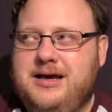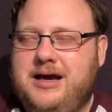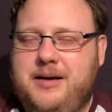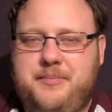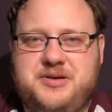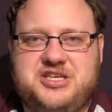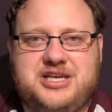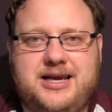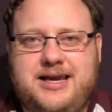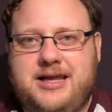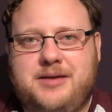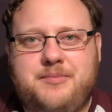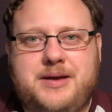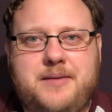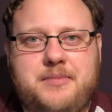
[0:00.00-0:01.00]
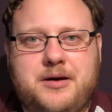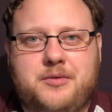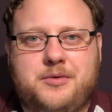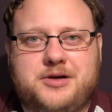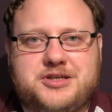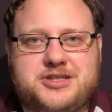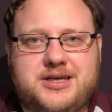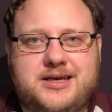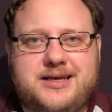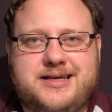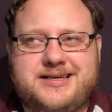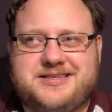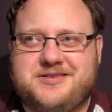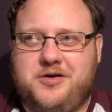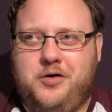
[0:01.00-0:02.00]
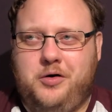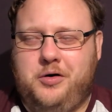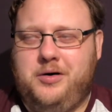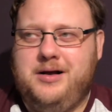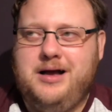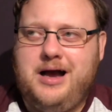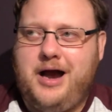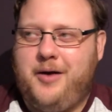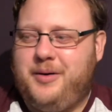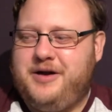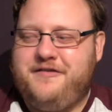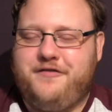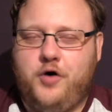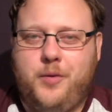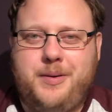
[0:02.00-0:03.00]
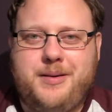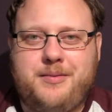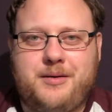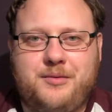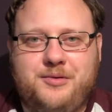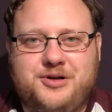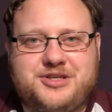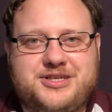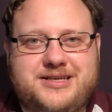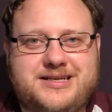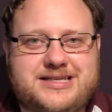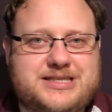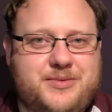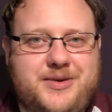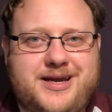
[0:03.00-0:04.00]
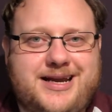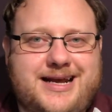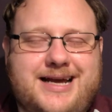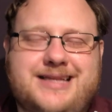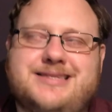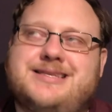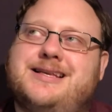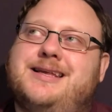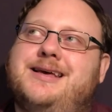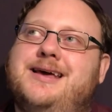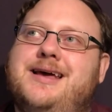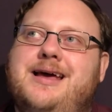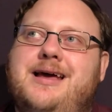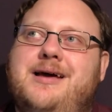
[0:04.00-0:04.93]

a bajillion people are watching this, or only four people are watching this, so we're going to cancel it.